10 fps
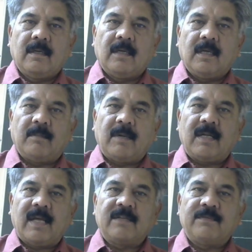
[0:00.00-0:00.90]
In my
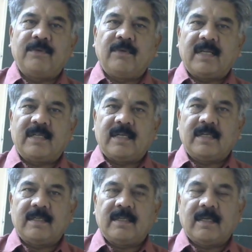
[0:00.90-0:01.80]
last few
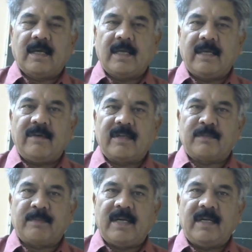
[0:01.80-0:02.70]
lectures, I have
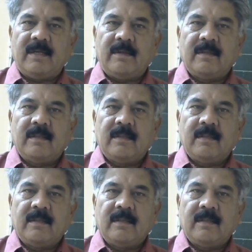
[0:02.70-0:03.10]
explained